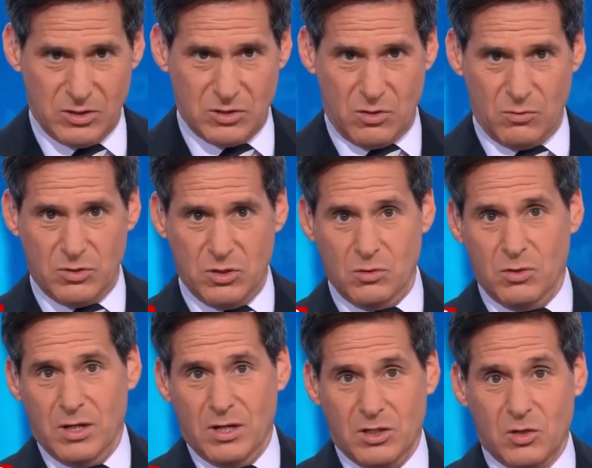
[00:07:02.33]
I want to start with
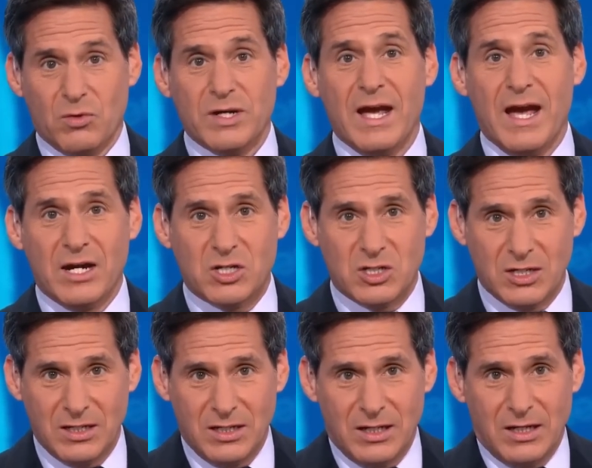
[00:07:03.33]
you. Your
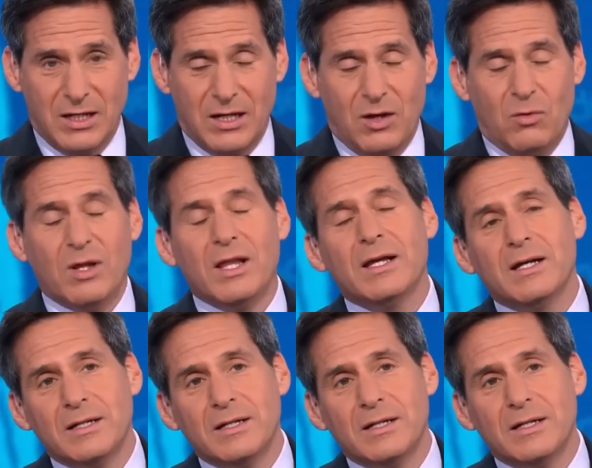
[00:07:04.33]
reaction, well.